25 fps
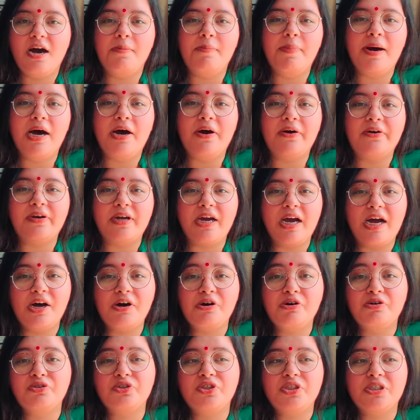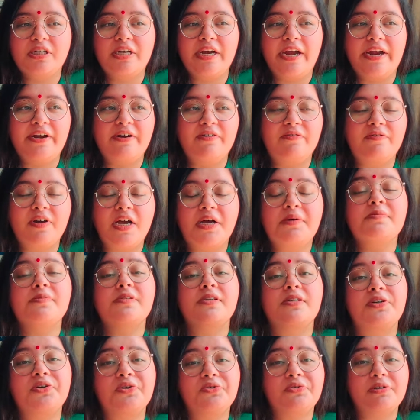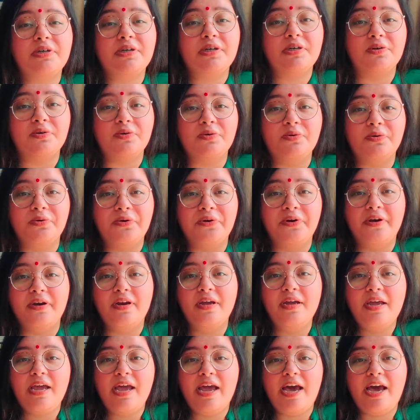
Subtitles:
about how she kind of comes into her own